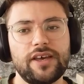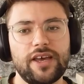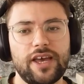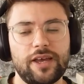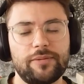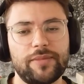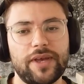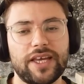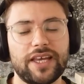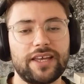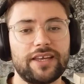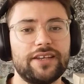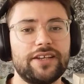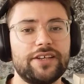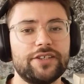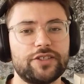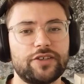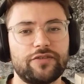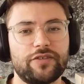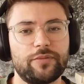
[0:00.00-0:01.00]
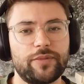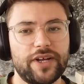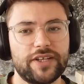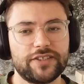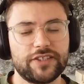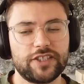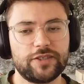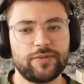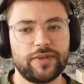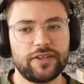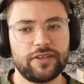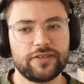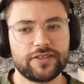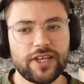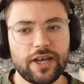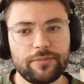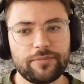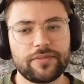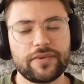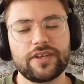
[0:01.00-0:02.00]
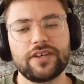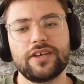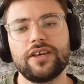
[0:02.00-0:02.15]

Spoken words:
and making it easier for brands to spin those up.